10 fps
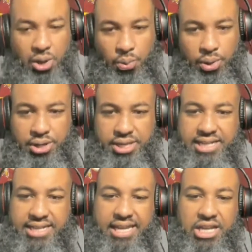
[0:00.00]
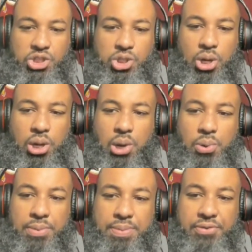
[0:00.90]
we're going to kick the intro
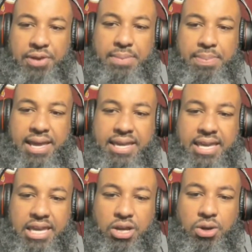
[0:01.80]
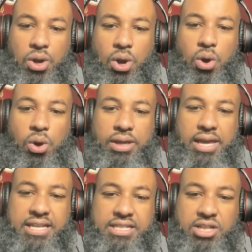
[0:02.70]
and we'll be right back here
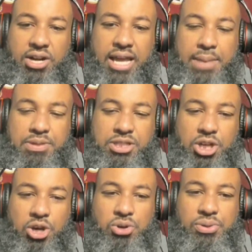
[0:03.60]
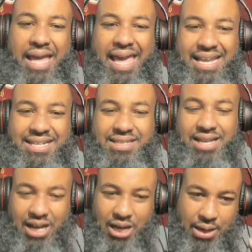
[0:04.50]
and start episode 8
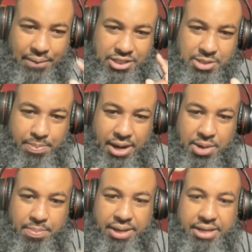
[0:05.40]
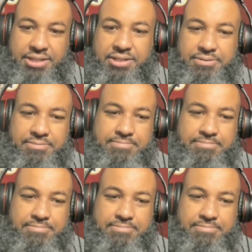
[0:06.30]
of Spider Bites.